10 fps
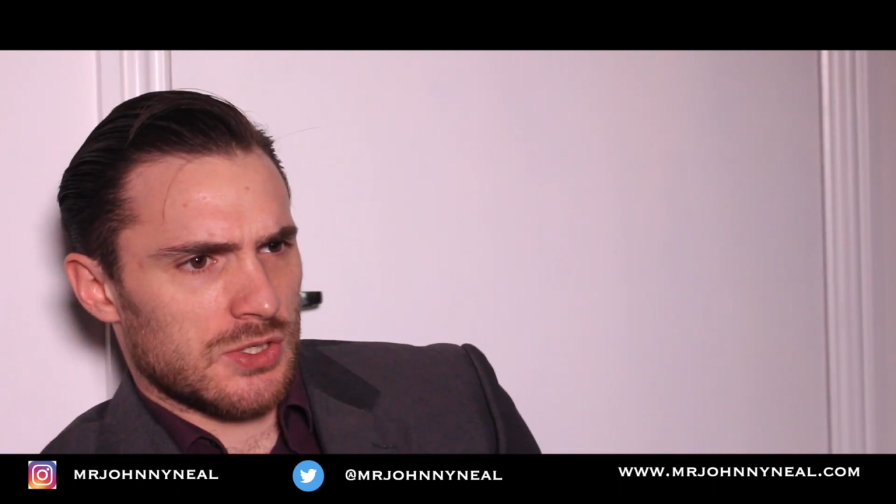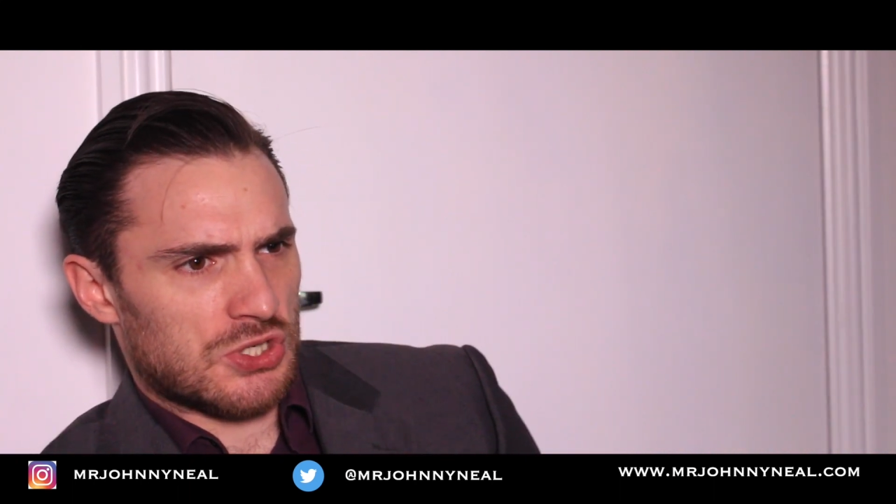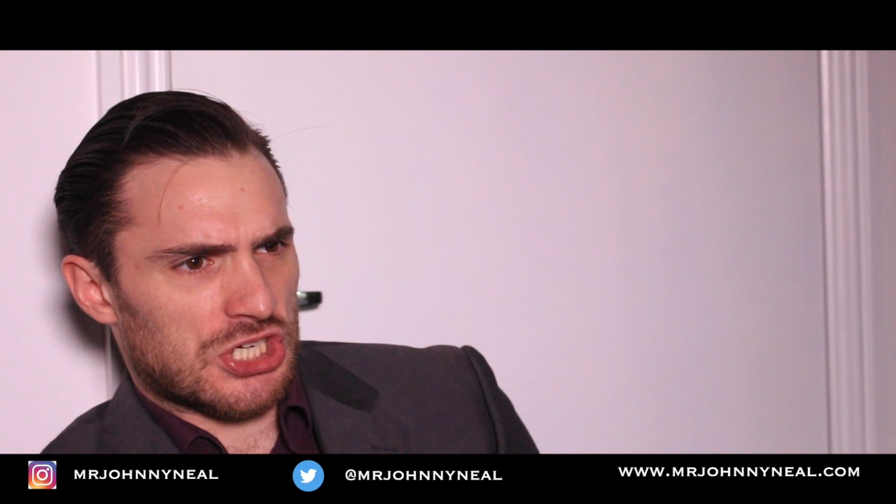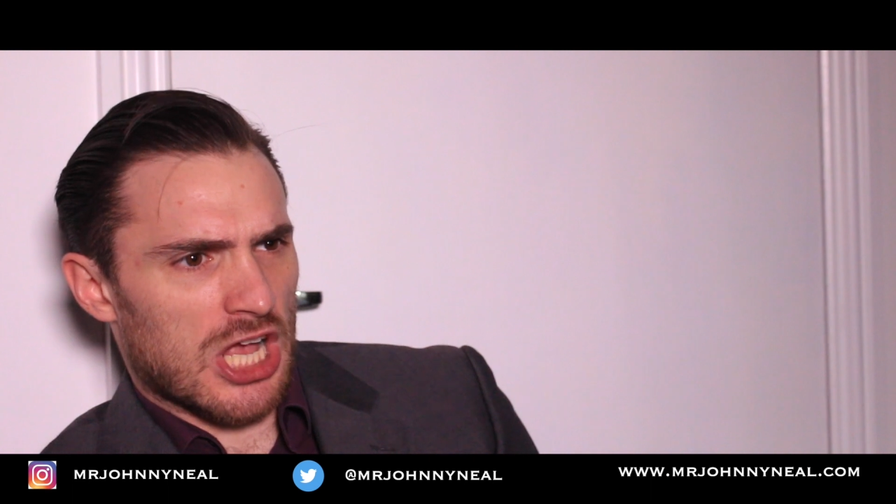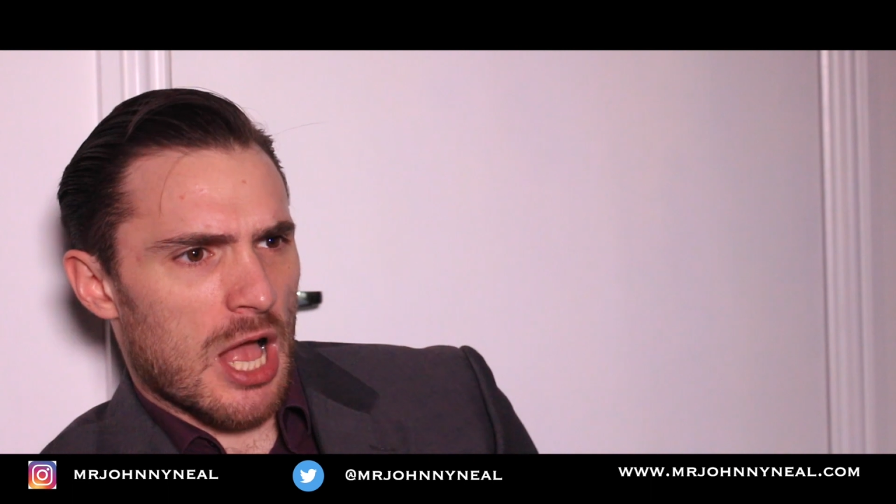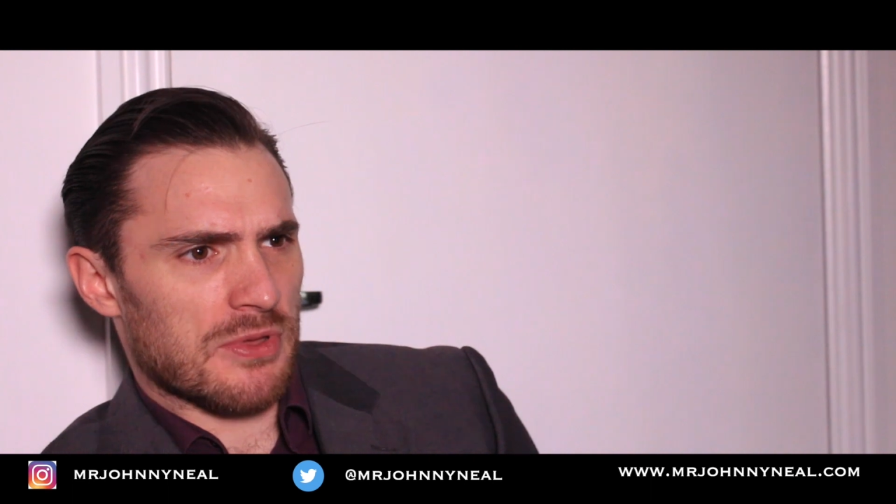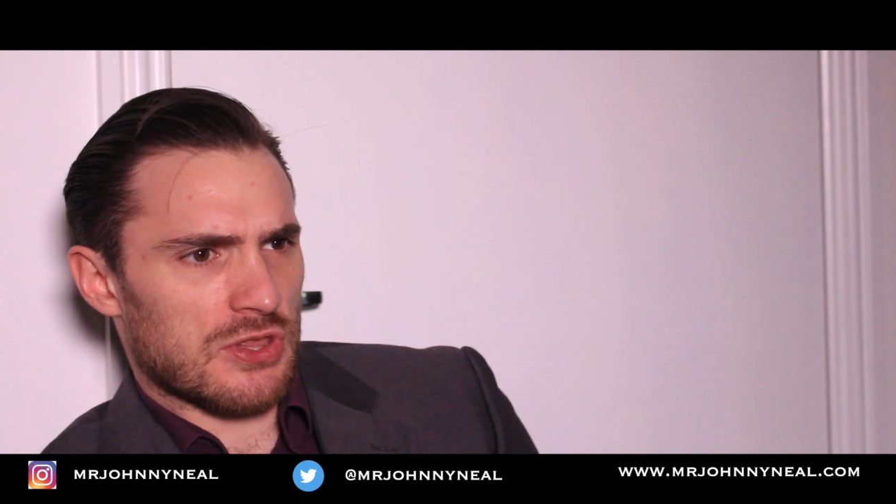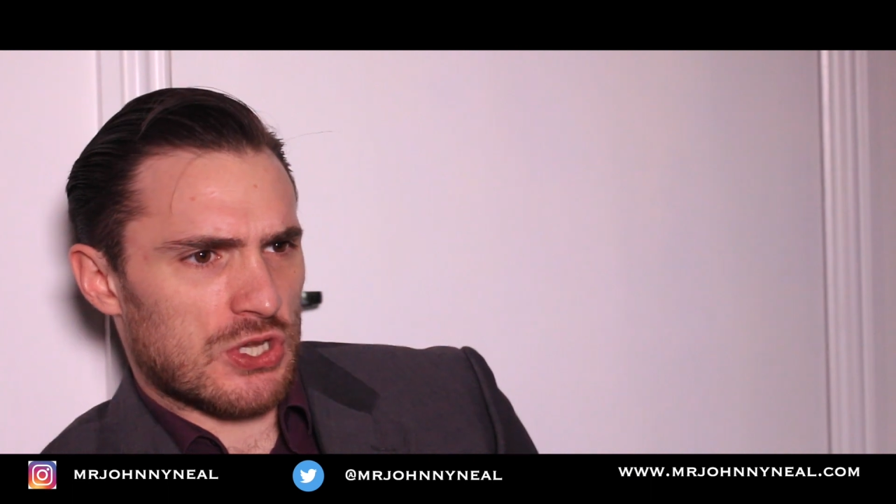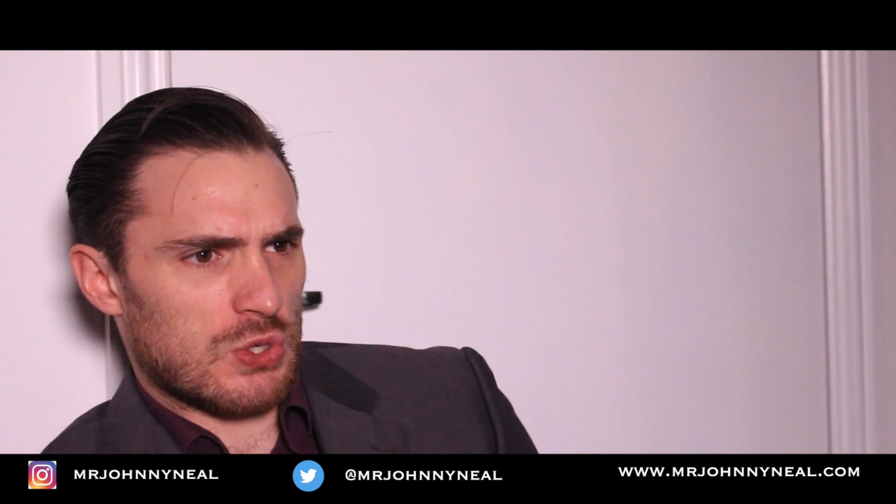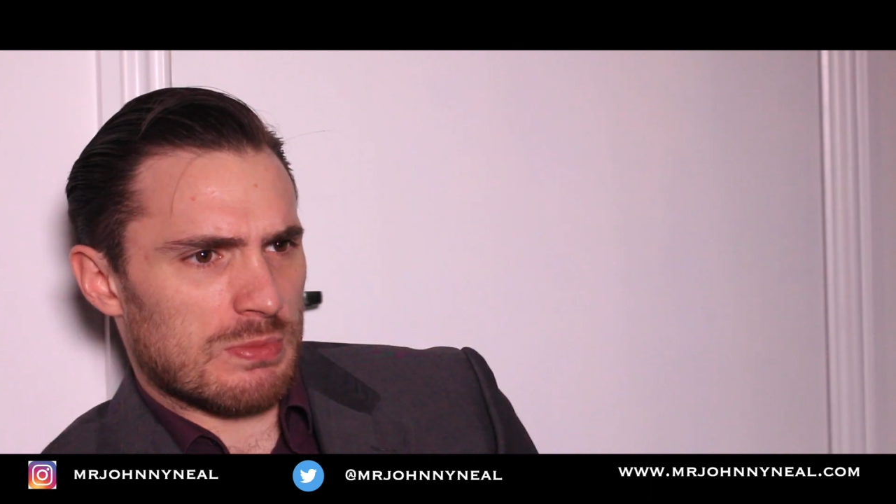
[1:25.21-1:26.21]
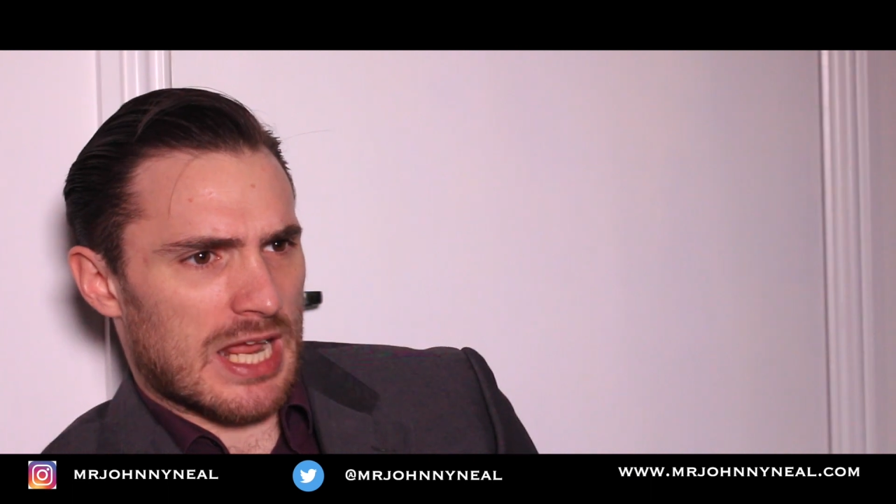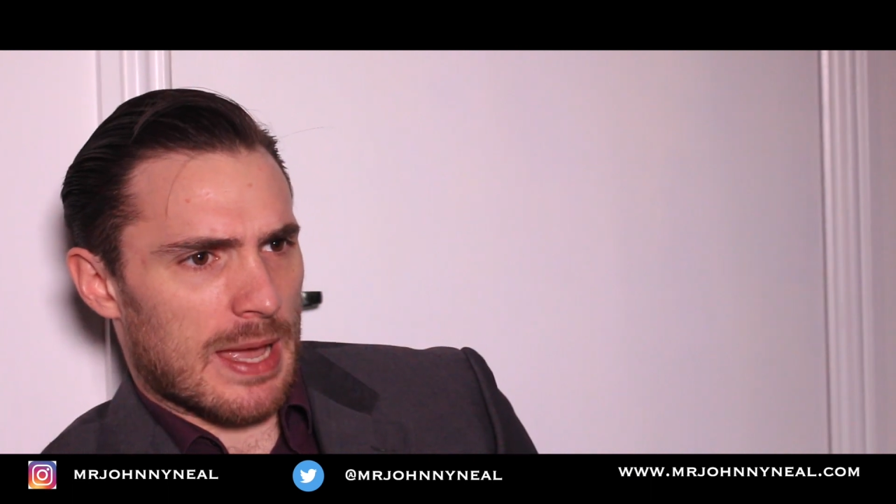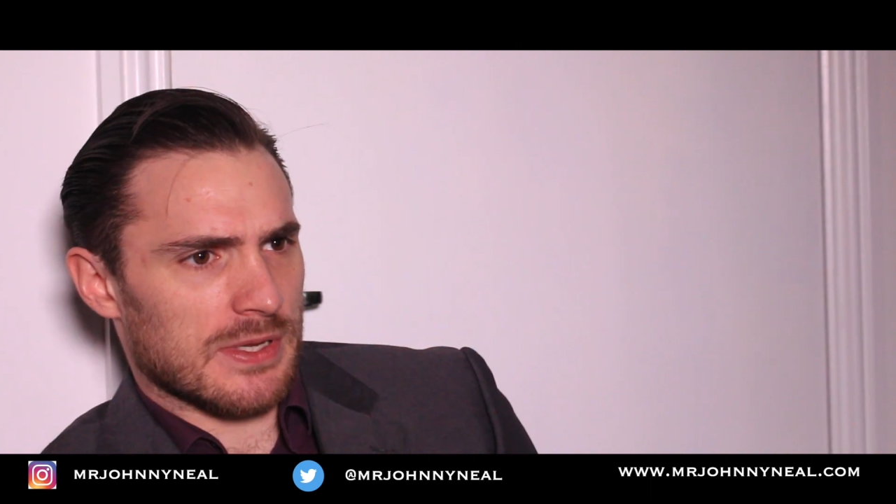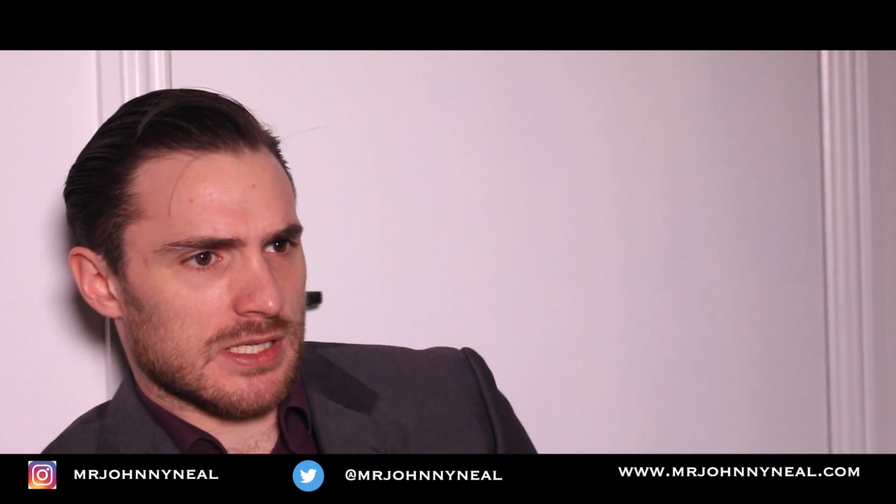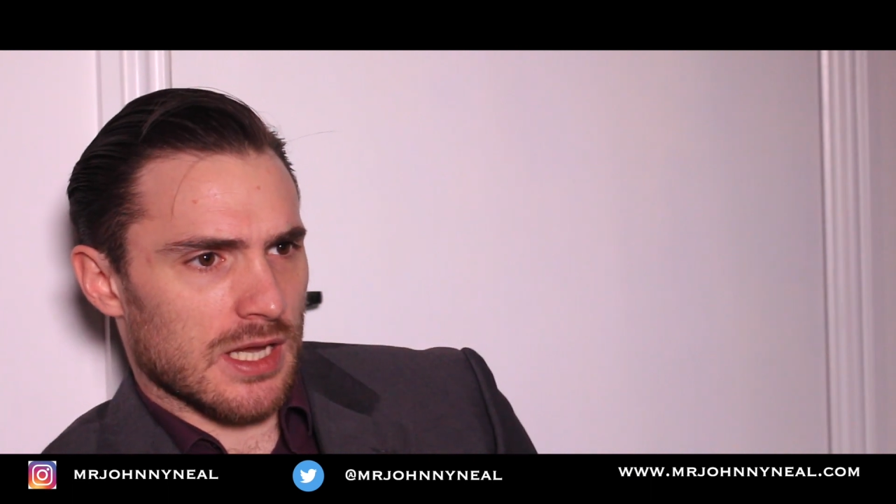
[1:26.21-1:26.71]
You sharpen the human
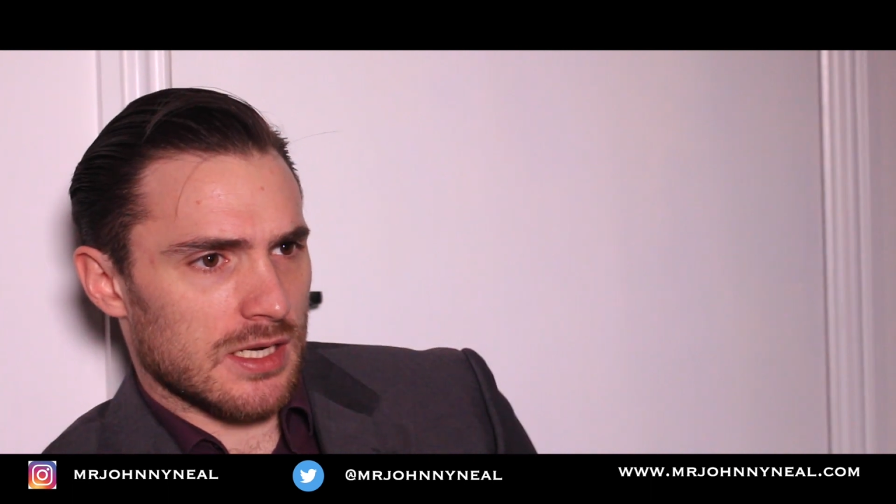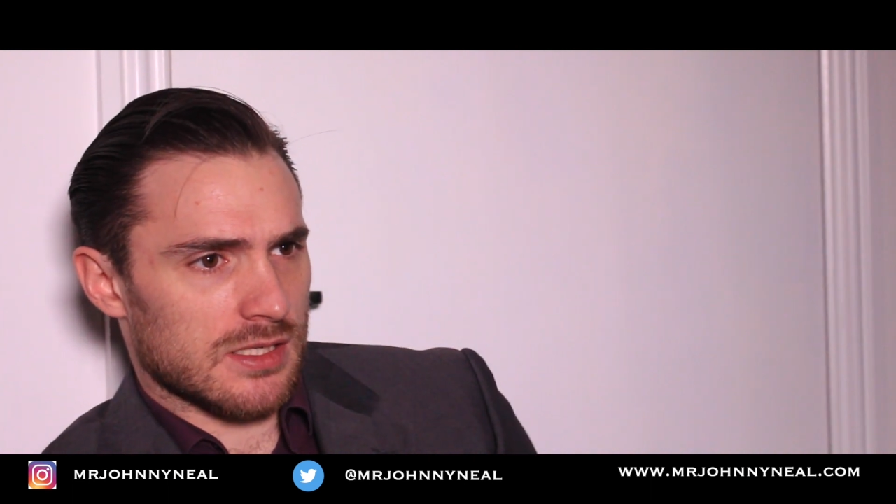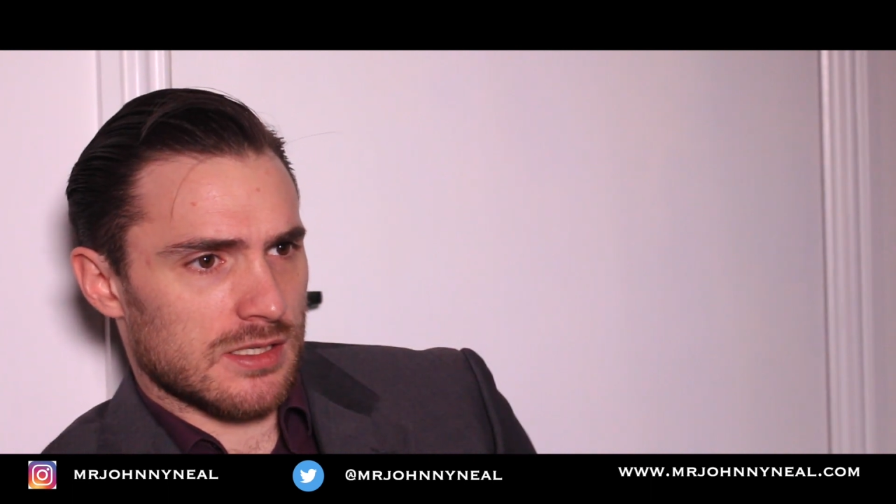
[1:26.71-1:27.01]
appetite